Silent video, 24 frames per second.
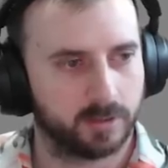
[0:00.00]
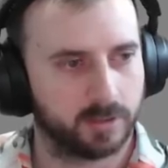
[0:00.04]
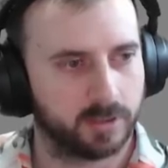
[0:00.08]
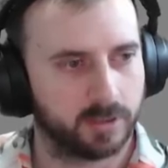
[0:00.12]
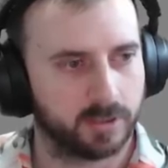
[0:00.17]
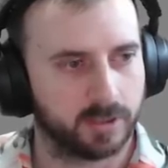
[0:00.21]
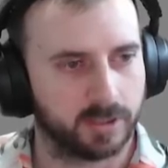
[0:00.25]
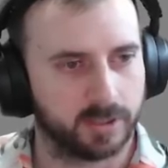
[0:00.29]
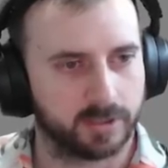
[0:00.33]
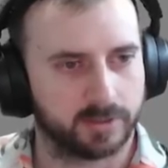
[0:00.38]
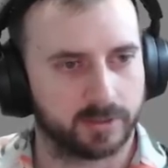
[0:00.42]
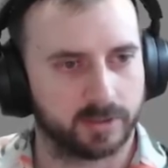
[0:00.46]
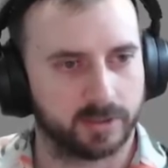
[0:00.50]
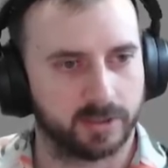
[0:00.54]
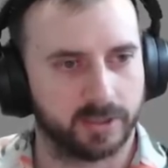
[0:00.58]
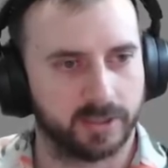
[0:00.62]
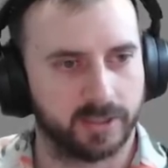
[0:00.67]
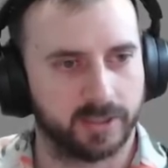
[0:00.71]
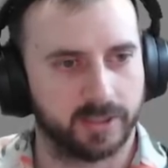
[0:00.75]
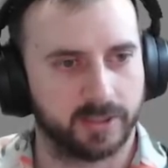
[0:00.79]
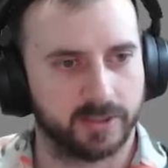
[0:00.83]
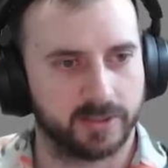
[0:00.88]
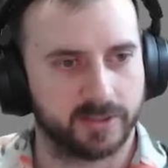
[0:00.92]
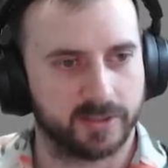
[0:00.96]
actually
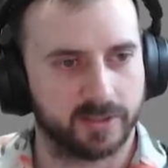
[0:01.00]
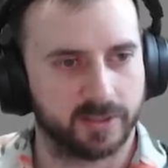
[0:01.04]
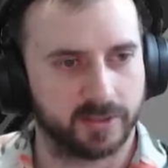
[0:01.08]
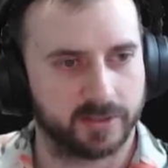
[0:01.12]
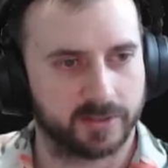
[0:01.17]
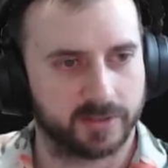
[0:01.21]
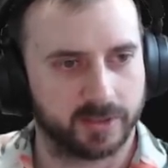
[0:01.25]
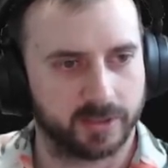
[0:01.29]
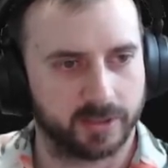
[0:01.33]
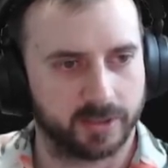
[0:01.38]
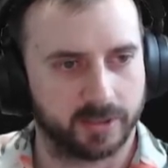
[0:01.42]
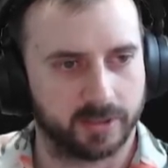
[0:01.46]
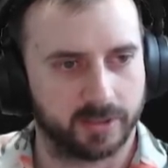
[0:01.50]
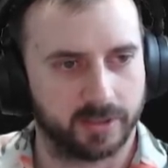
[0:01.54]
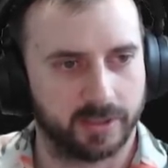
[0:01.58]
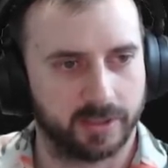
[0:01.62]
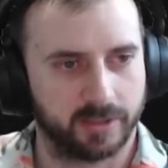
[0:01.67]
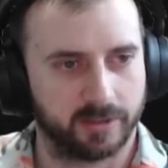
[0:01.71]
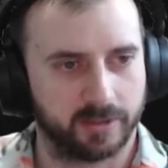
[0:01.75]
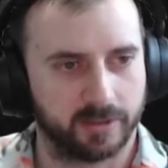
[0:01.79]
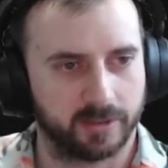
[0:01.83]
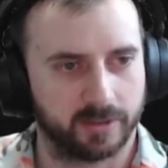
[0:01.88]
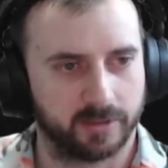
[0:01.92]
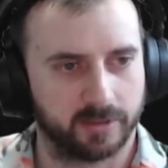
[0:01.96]
it is this
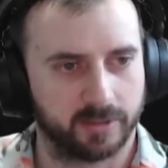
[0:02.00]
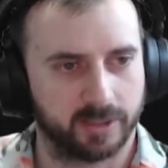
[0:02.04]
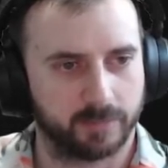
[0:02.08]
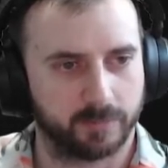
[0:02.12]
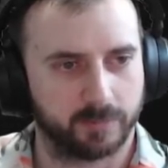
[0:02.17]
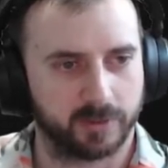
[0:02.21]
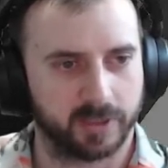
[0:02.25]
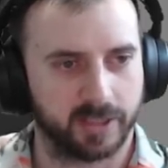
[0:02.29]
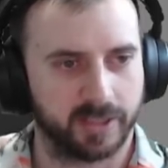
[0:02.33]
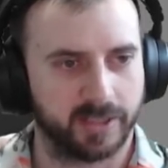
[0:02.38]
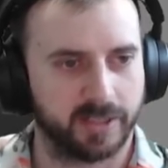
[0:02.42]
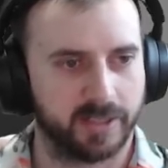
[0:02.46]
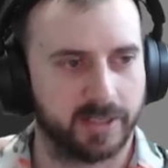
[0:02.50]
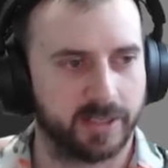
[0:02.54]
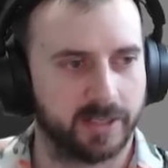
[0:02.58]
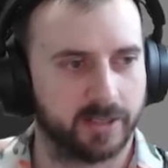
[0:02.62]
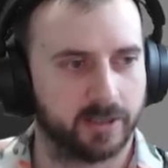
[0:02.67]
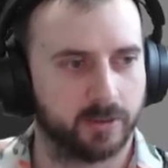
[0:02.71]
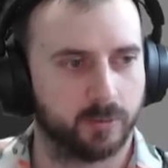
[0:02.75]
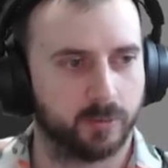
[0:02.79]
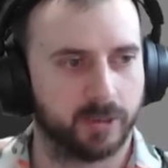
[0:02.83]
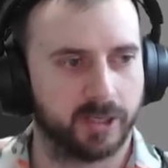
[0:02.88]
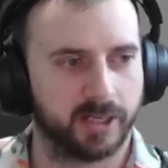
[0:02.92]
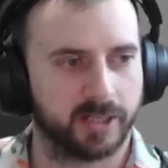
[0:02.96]
inner lip right here,
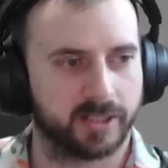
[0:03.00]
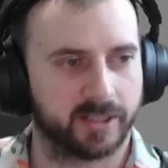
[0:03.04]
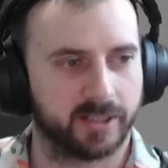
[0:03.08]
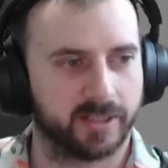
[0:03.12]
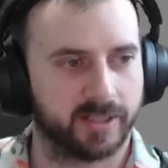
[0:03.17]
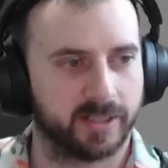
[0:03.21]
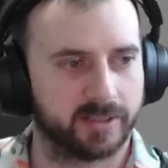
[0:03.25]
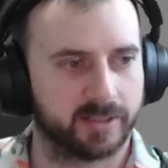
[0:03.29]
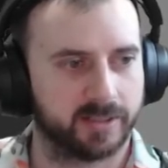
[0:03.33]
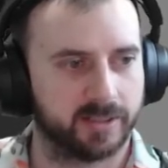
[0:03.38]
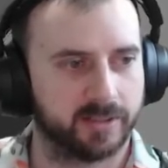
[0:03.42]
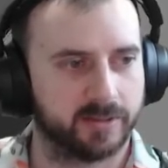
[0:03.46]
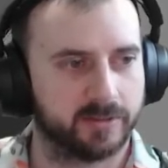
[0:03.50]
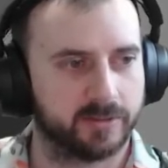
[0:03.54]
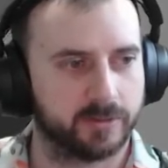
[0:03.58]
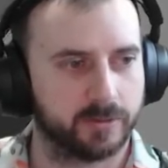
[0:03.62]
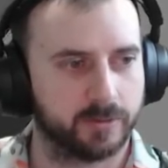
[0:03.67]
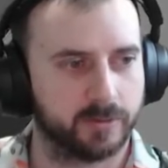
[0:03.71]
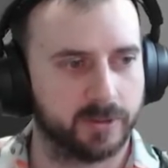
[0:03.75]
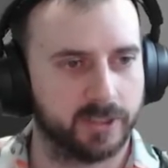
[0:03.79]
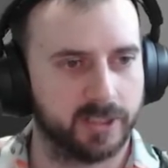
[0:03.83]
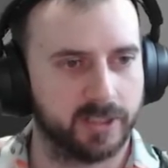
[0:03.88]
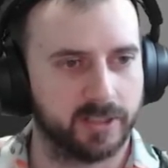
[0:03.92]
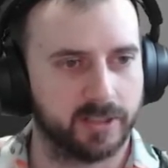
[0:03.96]
what I connected to
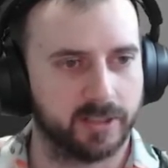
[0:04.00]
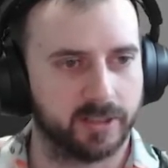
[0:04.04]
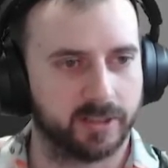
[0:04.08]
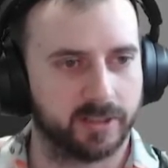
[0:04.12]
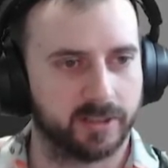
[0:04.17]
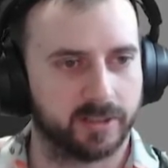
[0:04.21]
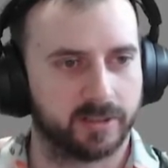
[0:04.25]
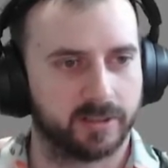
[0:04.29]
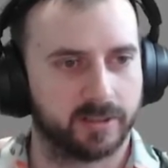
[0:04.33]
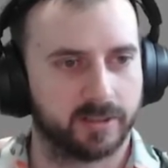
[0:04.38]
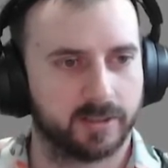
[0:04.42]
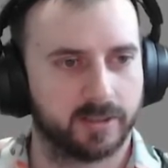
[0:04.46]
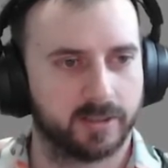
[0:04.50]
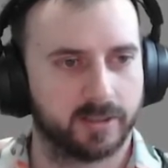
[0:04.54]
the